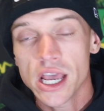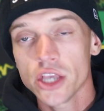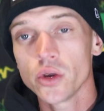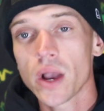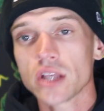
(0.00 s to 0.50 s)

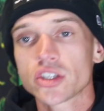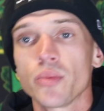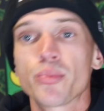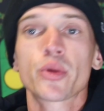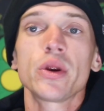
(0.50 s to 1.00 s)
You got
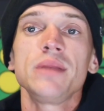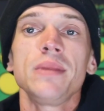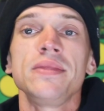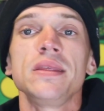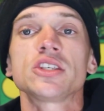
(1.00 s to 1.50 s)
Supreme
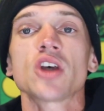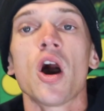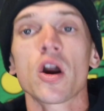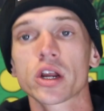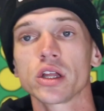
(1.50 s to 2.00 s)
in this
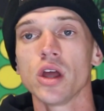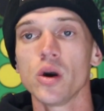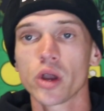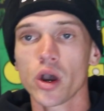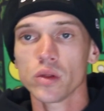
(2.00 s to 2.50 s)
arc
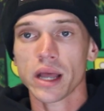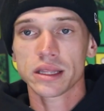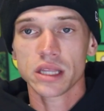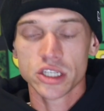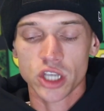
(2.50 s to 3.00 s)
logo,
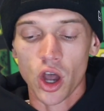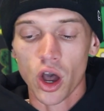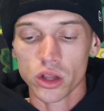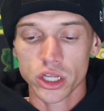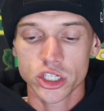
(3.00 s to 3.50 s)
like this
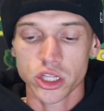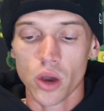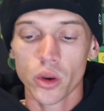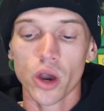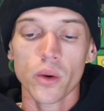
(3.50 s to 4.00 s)
college
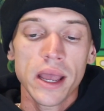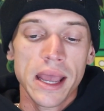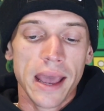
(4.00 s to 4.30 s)
logo,